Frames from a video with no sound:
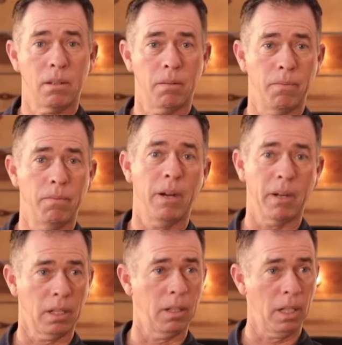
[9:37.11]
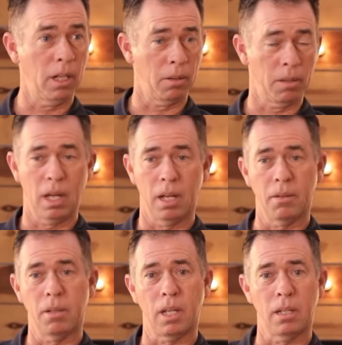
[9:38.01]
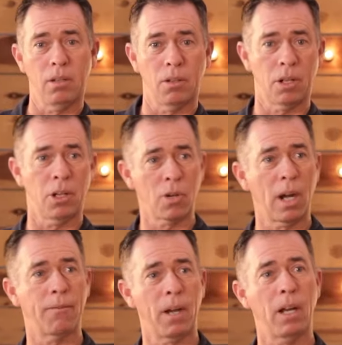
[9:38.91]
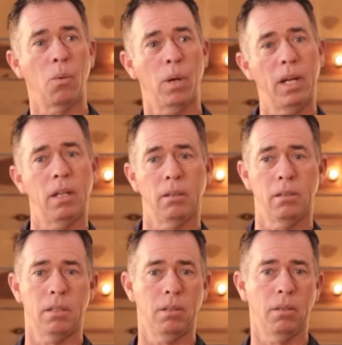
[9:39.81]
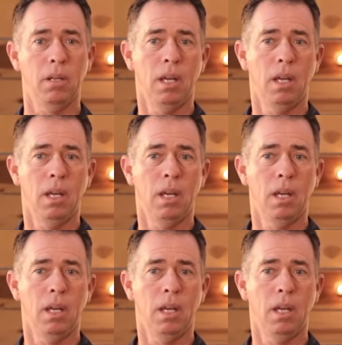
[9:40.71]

very good to hear, that you're going to try to find a way to